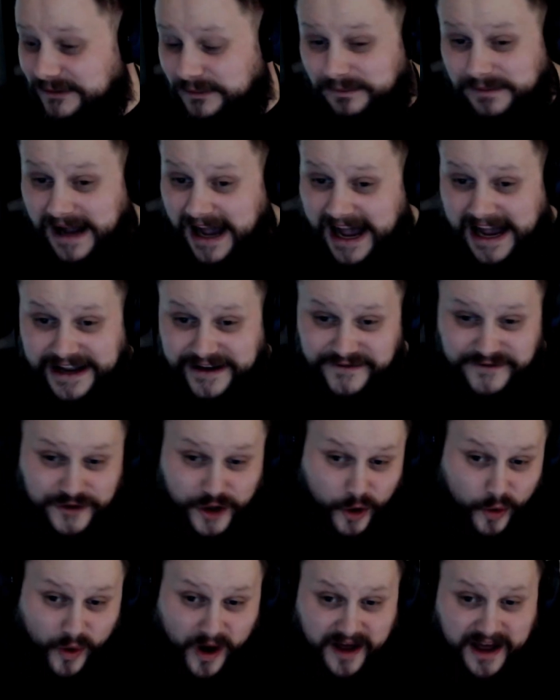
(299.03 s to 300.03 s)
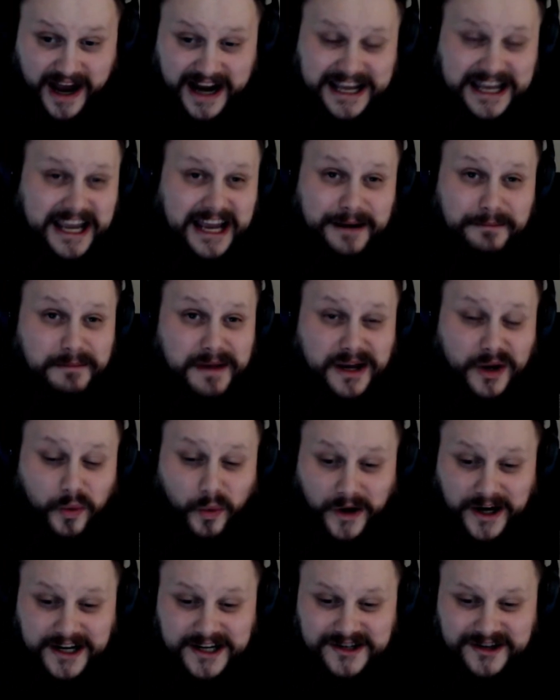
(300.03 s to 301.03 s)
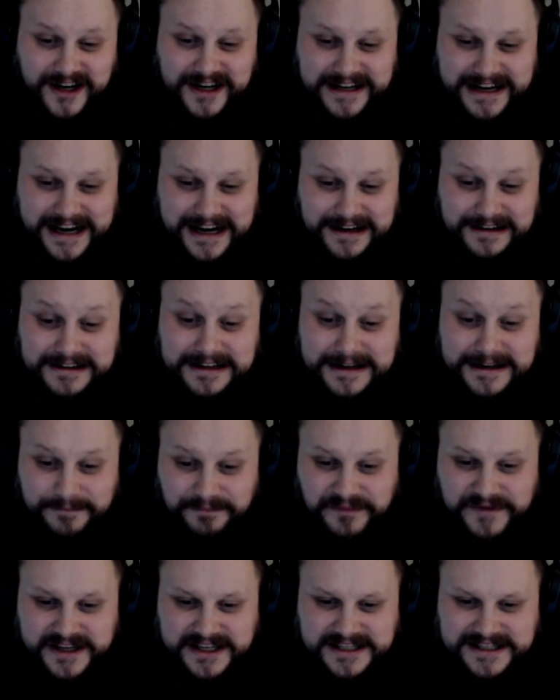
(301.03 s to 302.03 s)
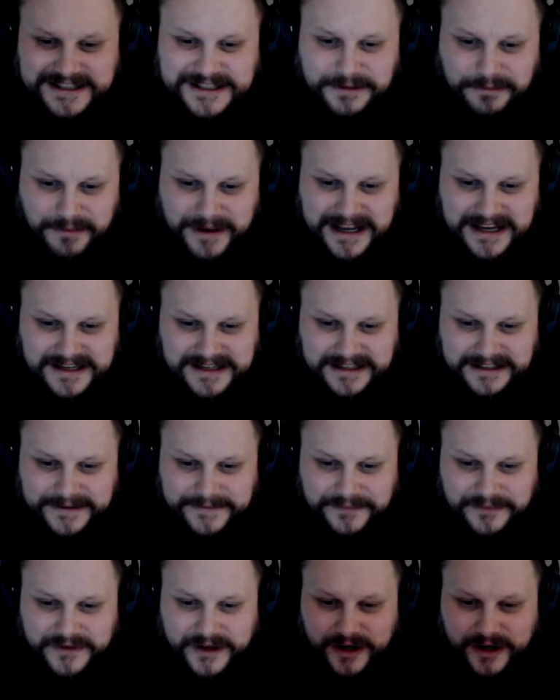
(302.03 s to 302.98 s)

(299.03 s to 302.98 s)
I can't make words right now. This is amazing.